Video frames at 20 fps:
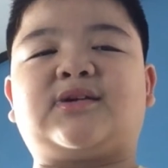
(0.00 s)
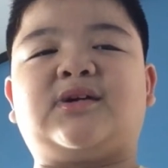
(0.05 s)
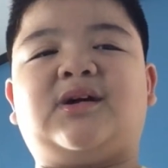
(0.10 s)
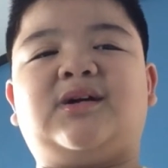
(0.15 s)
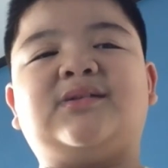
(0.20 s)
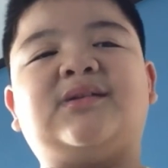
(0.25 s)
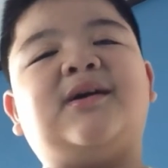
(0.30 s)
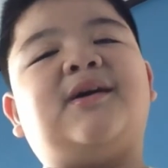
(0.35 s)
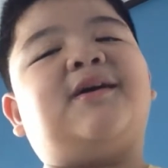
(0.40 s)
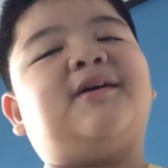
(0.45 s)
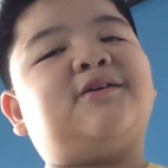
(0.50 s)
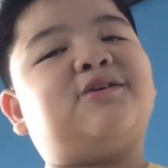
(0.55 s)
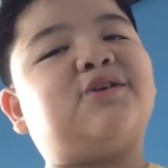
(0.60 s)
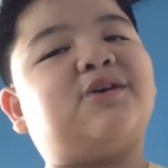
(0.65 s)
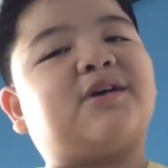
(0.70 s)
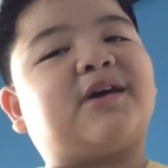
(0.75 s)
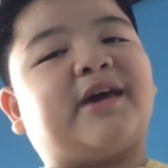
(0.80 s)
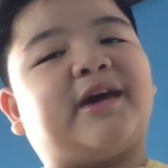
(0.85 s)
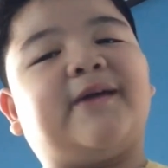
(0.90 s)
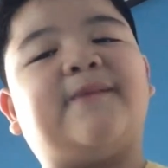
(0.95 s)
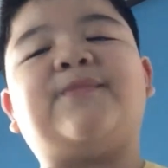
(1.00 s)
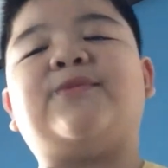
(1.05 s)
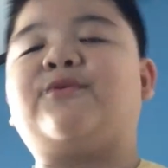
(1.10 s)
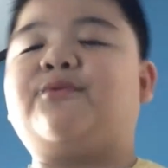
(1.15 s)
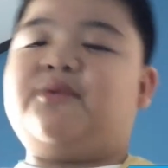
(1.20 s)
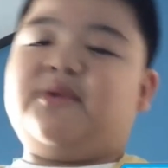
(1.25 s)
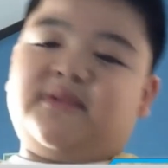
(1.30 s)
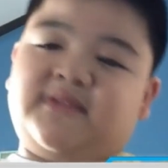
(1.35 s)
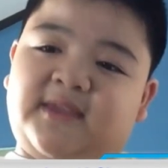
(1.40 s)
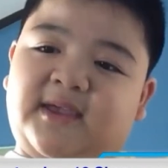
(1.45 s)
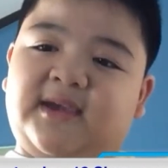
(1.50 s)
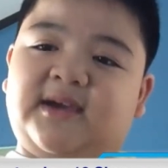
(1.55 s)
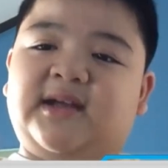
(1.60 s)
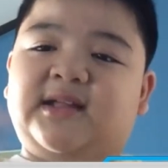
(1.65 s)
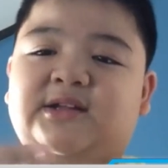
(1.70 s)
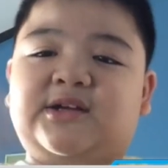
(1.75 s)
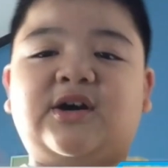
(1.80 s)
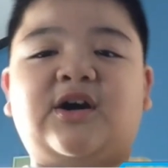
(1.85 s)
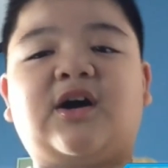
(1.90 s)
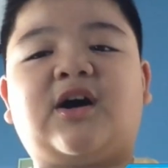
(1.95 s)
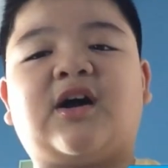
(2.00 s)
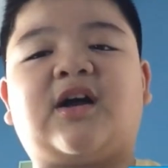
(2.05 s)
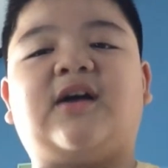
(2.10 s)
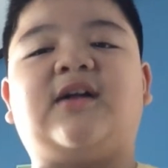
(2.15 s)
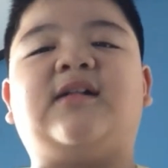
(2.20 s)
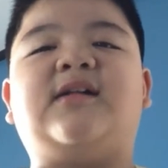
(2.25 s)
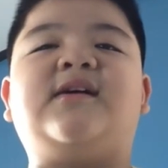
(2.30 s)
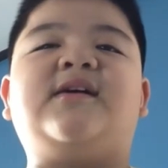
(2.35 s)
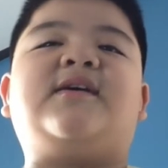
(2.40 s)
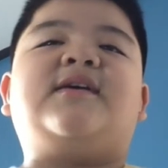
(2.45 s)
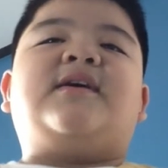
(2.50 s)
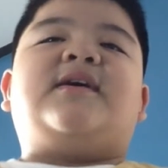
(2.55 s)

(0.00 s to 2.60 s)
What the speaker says: called Cooking with Tay and Carl.